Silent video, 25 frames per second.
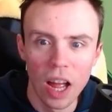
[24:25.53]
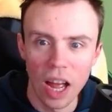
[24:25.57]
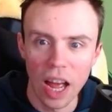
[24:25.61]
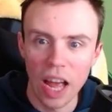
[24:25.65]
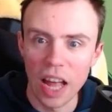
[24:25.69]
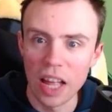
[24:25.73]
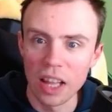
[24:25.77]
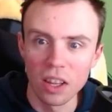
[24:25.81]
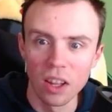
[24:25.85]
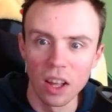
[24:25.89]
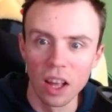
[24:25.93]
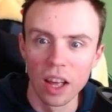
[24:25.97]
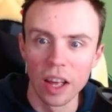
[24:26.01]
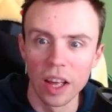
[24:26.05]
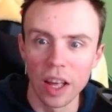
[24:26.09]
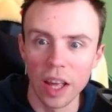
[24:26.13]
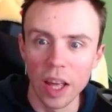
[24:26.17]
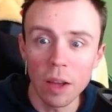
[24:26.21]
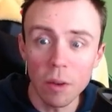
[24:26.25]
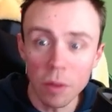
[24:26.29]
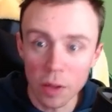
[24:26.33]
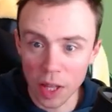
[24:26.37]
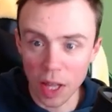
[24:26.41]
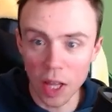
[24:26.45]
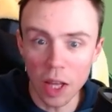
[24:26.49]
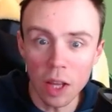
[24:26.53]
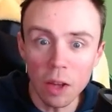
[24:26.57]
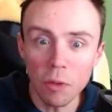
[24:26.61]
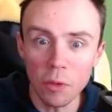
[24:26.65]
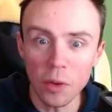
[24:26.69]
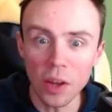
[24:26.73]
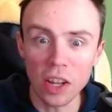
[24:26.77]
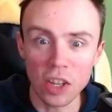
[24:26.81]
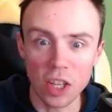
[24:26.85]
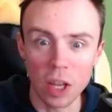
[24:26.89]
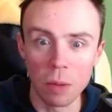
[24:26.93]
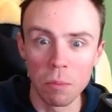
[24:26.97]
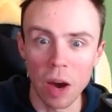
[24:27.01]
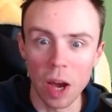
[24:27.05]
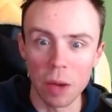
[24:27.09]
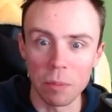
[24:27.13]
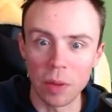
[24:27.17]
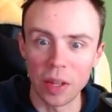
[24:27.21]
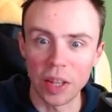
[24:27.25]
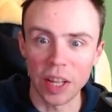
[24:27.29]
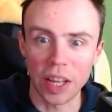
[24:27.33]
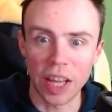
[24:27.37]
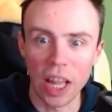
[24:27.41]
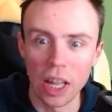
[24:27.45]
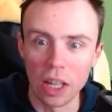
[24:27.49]
And even he thinks he might be
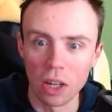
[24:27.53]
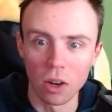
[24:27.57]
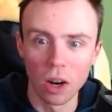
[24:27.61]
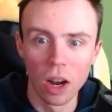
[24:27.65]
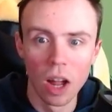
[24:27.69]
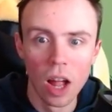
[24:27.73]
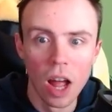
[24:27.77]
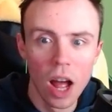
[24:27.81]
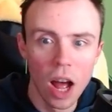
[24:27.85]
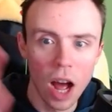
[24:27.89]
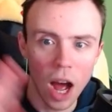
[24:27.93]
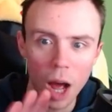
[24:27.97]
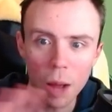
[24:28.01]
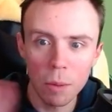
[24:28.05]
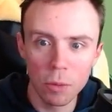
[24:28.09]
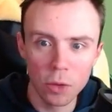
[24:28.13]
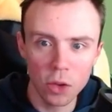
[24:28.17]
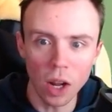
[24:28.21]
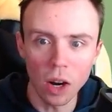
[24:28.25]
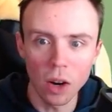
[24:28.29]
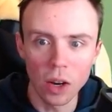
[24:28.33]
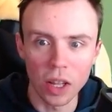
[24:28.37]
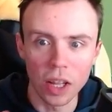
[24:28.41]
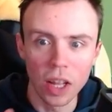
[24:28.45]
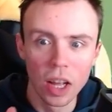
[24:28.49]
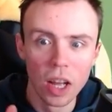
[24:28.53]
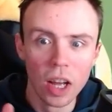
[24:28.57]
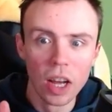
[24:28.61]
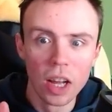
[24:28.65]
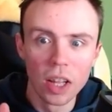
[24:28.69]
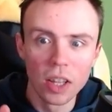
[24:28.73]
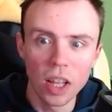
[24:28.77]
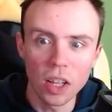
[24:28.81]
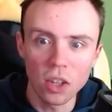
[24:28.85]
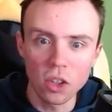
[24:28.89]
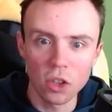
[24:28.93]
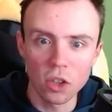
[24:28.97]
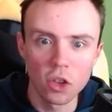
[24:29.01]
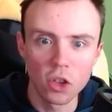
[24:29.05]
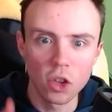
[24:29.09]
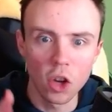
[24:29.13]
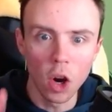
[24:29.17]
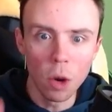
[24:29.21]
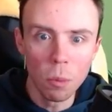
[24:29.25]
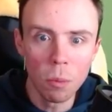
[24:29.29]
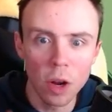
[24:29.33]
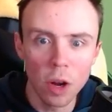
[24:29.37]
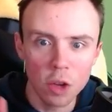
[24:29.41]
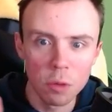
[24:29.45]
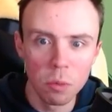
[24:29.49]
the killer. I'm sorry, this is
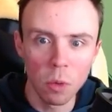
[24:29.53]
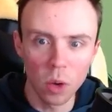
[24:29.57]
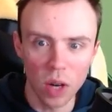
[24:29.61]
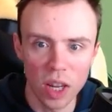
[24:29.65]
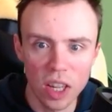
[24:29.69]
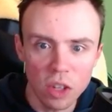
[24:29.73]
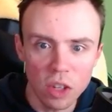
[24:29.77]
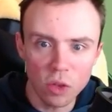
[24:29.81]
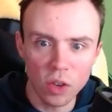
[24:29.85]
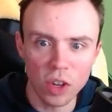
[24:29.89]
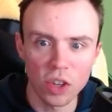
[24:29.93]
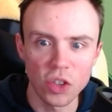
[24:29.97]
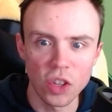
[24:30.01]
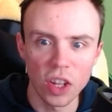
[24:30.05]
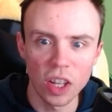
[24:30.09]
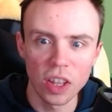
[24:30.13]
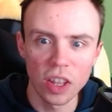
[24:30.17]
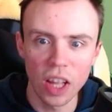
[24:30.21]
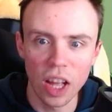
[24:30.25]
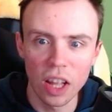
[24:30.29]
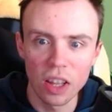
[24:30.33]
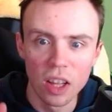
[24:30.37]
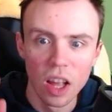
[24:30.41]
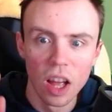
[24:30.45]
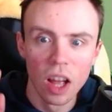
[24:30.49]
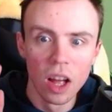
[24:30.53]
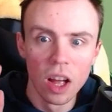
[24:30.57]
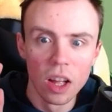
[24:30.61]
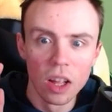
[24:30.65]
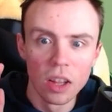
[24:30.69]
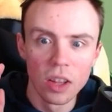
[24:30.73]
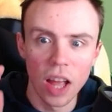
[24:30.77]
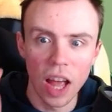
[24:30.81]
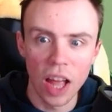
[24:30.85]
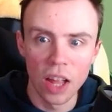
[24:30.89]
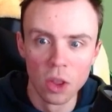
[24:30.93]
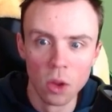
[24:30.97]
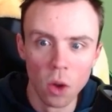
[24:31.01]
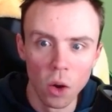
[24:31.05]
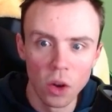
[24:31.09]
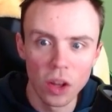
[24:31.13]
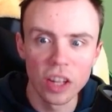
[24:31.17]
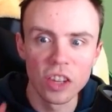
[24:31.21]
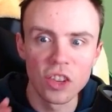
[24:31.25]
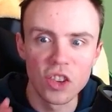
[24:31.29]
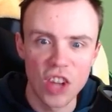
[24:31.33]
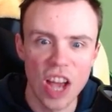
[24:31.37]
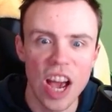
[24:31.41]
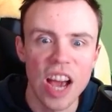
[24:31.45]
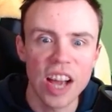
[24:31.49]
so much more interesting than the
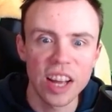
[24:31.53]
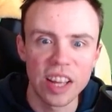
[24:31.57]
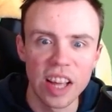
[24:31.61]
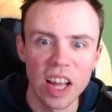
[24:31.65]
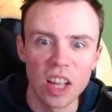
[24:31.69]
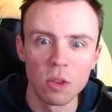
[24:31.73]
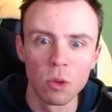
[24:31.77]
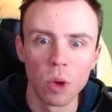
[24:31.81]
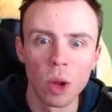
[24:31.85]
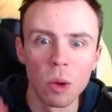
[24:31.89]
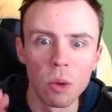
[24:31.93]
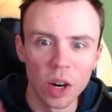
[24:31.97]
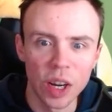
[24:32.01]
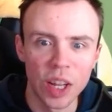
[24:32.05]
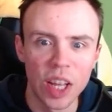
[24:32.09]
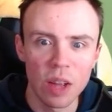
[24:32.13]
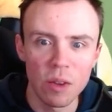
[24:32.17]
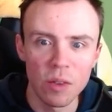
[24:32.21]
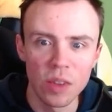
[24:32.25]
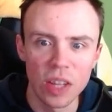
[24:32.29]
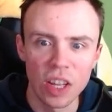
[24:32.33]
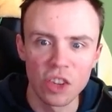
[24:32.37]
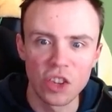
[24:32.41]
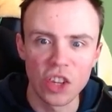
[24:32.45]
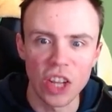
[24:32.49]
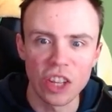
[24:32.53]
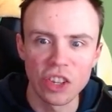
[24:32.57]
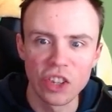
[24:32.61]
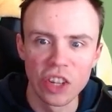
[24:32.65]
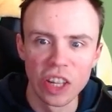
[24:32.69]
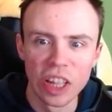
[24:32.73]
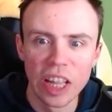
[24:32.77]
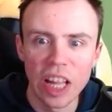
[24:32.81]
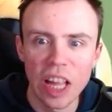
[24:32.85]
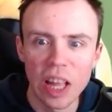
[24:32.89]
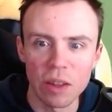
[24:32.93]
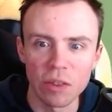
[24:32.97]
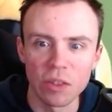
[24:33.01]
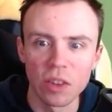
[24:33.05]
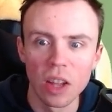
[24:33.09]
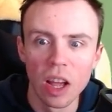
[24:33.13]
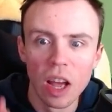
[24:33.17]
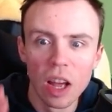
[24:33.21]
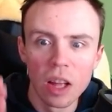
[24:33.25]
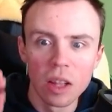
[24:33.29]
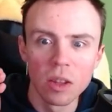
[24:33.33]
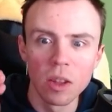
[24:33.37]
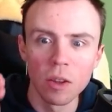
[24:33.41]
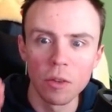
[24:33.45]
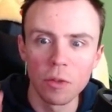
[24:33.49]
annoying jackass we were given in Jason Lives.
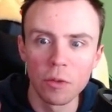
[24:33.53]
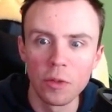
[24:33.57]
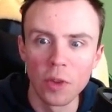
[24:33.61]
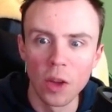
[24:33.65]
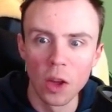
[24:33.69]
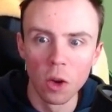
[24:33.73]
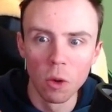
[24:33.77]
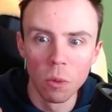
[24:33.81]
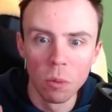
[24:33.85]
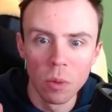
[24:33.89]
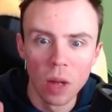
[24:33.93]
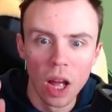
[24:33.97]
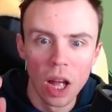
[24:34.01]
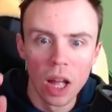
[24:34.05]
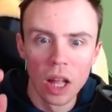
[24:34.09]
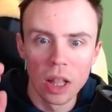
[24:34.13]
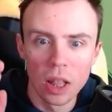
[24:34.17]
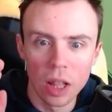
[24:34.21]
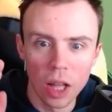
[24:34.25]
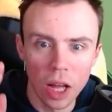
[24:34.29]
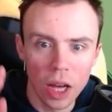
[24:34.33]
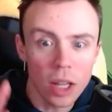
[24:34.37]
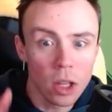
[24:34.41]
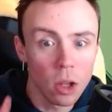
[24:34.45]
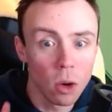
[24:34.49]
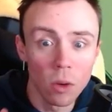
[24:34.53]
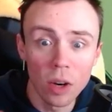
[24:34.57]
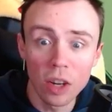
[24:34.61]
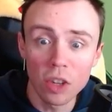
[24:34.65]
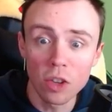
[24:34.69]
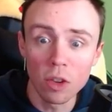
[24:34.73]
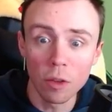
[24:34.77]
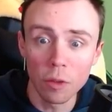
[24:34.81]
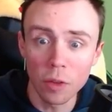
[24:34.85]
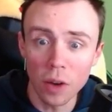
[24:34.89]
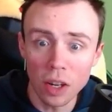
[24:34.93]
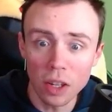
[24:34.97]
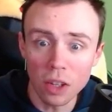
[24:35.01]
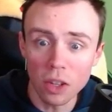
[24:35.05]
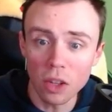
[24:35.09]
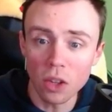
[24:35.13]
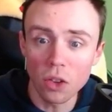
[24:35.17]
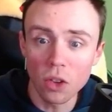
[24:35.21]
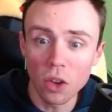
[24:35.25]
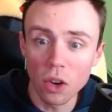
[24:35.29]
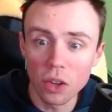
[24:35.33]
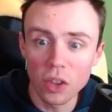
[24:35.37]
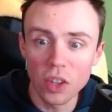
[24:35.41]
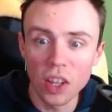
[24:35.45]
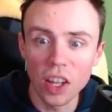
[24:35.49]
The film, like the original Friday
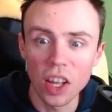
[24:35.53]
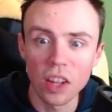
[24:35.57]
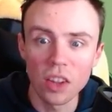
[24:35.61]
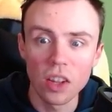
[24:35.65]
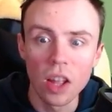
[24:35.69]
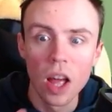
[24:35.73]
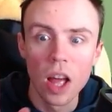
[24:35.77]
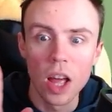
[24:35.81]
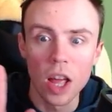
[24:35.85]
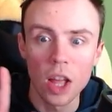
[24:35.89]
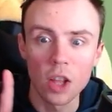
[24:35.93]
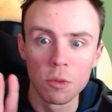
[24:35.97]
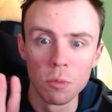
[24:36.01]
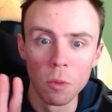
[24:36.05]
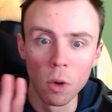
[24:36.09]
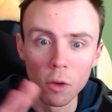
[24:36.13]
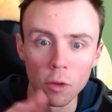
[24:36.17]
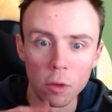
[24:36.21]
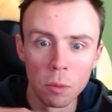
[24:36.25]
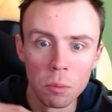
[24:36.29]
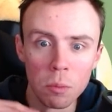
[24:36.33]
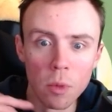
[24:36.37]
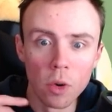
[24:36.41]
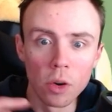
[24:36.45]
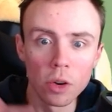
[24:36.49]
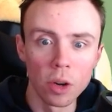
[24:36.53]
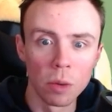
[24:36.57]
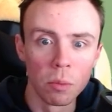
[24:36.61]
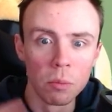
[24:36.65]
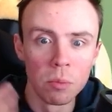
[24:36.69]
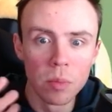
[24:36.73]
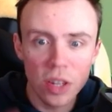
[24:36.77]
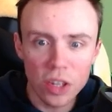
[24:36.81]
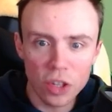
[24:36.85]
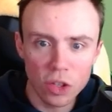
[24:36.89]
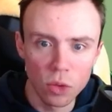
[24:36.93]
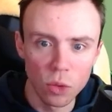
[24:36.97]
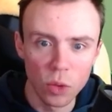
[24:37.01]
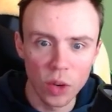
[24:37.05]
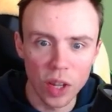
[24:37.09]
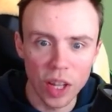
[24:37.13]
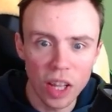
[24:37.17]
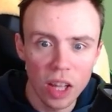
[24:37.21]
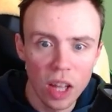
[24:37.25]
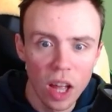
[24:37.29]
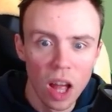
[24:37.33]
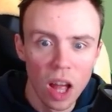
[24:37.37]
the 13th, is more of a murder mystery.